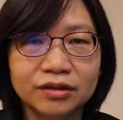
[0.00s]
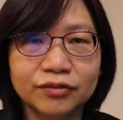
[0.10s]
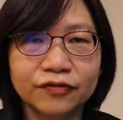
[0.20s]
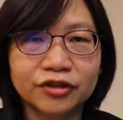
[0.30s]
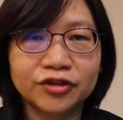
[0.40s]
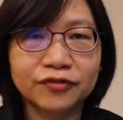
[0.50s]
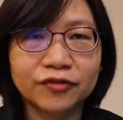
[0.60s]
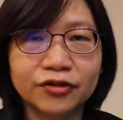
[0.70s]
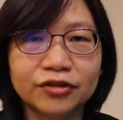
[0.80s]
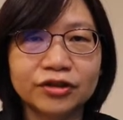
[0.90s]
First of
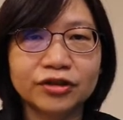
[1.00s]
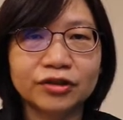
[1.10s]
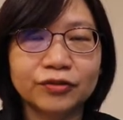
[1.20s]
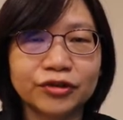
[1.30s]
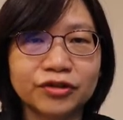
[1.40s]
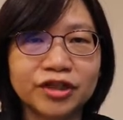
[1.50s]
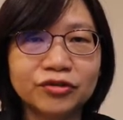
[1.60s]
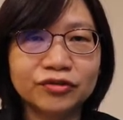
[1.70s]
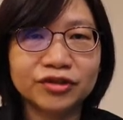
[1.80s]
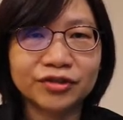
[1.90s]
all, we need
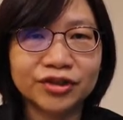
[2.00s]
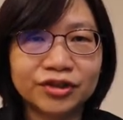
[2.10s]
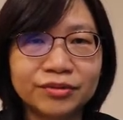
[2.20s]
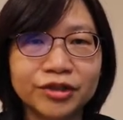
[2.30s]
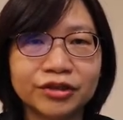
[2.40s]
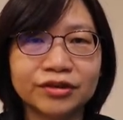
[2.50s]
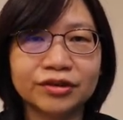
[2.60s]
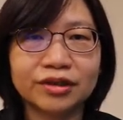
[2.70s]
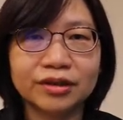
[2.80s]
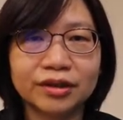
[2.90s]
to determine
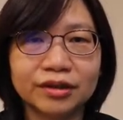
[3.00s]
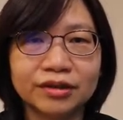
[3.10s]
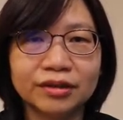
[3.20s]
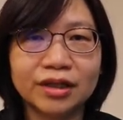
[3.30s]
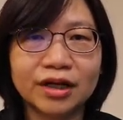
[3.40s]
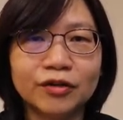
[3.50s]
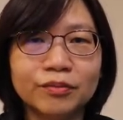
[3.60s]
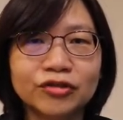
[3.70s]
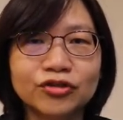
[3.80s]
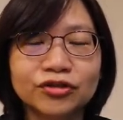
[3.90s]
how
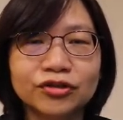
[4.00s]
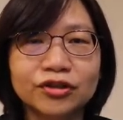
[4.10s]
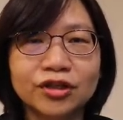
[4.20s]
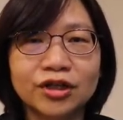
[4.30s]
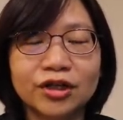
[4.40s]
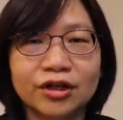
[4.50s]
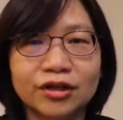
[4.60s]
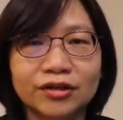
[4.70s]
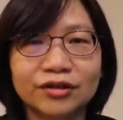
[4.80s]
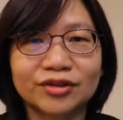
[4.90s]
much
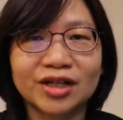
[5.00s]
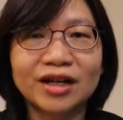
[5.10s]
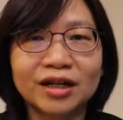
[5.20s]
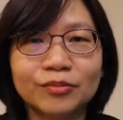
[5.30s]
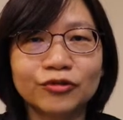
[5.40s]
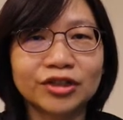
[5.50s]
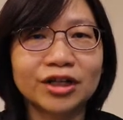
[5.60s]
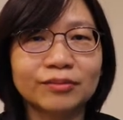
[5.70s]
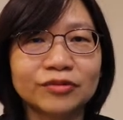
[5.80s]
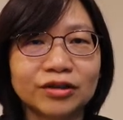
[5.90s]
time we
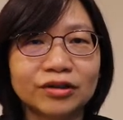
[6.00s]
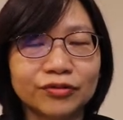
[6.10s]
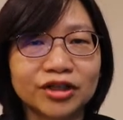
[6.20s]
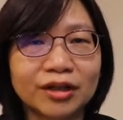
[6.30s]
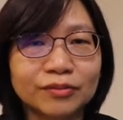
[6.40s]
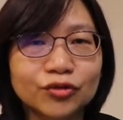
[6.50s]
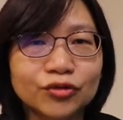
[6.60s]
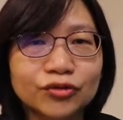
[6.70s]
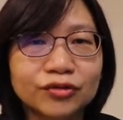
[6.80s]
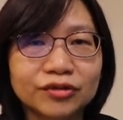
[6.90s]

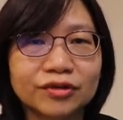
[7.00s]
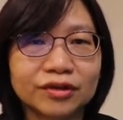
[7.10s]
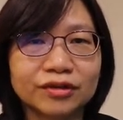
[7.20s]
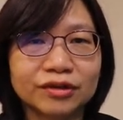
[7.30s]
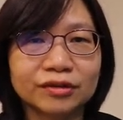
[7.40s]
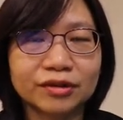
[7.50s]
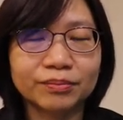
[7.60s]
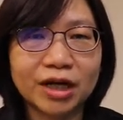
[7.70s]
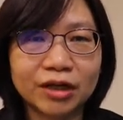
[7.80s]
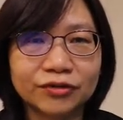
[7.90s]
consume the
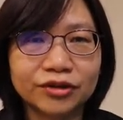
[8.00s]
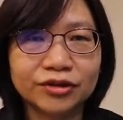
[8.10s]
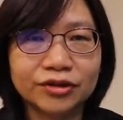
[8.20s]
power.